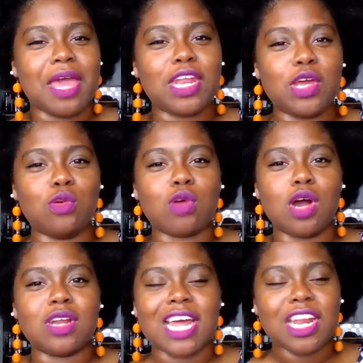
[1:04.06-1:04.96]
who
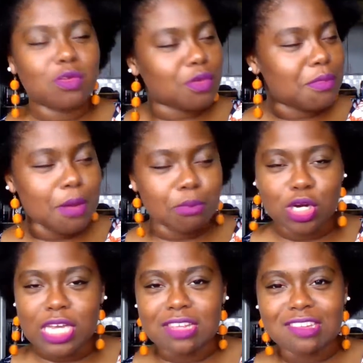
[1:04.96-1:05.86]
wrote it, I don't remember
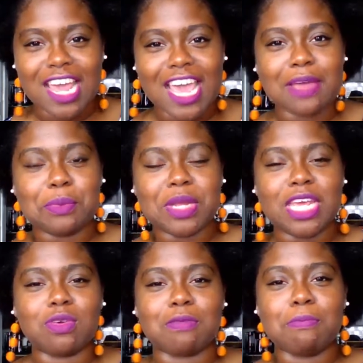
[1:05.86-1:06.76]
his name, but he
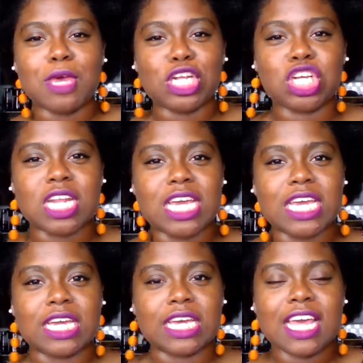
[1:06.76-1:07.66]
was
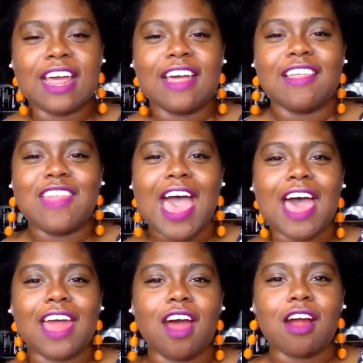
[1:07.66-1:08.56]
mentioning
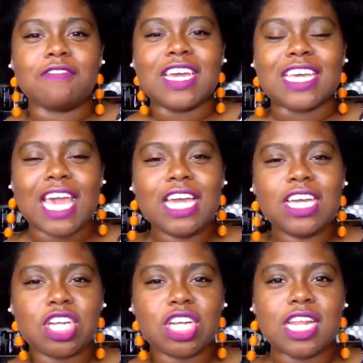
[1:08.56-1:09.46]
that our
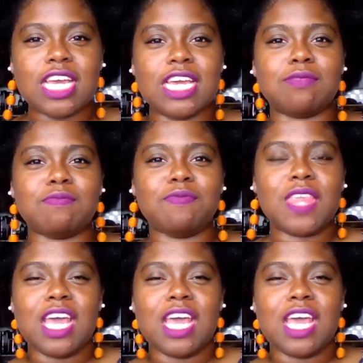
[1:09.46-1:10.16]
vacationing,